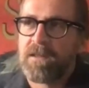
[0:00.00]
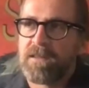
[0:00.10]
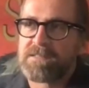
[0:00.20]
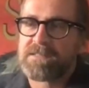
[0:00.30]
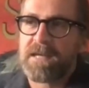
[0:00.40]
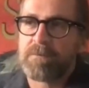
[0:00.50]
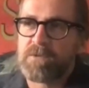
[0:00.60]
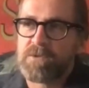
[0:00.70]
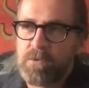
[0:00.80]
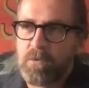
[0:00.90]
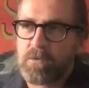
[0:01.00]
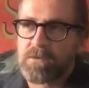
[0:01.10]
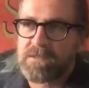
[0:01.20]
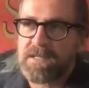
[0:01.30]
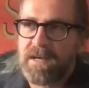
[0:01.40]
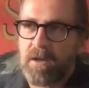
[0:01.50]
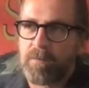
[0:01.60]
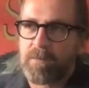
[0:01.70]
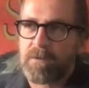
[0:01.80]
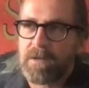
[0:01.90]
the same tools can
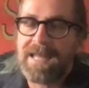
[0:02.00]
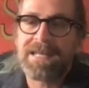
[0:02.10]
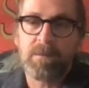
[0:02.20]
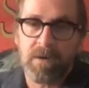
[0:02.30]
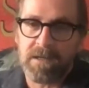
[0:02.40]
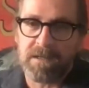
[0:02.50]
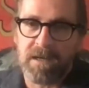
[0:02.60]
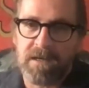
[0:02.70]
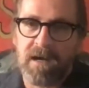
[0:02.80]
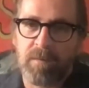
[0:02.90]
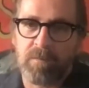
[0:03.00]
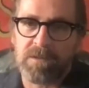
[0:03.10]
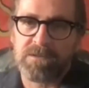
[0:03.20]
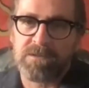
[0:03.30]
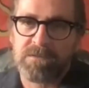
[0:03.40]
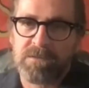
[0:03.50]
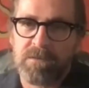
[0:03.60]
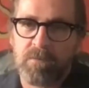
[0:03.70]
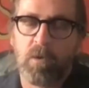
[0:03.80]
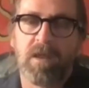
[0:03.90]
help anybody accomplish
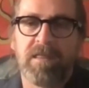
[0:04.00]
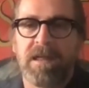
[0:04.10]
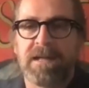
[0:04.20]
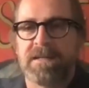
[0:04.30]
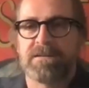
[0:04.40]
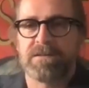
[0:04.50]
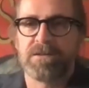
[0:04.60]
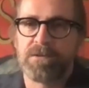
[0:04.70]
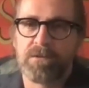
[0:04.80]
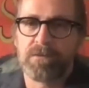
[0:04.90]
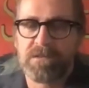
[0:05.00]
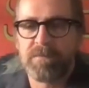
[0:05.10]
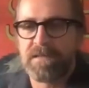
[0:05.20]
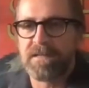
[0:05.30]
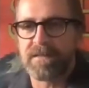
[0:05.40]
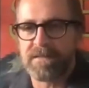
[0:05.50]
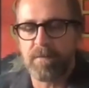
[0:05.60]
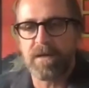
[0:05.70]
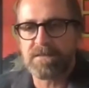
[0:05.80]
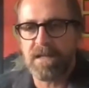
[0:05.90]
what they need to do to be living
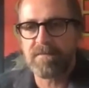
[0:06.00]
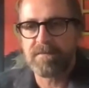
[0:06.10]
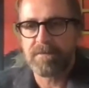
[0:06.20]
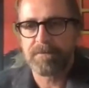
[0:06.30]
their best life.